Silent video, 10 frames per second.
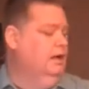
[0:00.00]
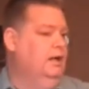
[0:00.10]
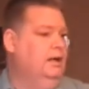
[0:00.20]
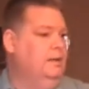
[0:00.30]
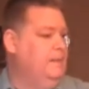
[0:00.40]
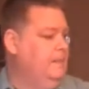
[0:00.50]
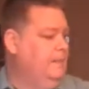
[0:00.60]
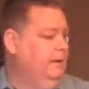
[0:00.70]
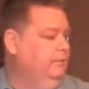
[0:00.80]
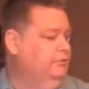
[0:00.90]

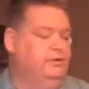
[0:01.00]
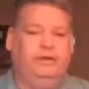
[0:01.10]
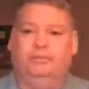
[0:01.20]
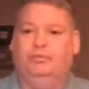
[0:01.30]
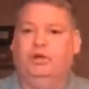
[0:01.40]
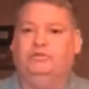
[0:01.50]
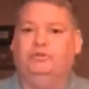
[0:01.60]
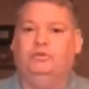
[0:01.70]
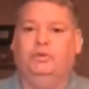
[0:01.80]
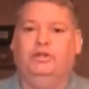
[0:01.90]
I was very impressed
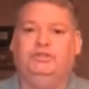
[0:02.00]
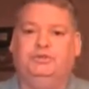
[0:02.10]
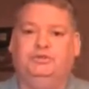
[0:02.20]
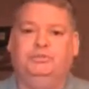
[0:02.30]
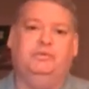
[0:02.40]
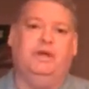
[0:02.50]
with the way she was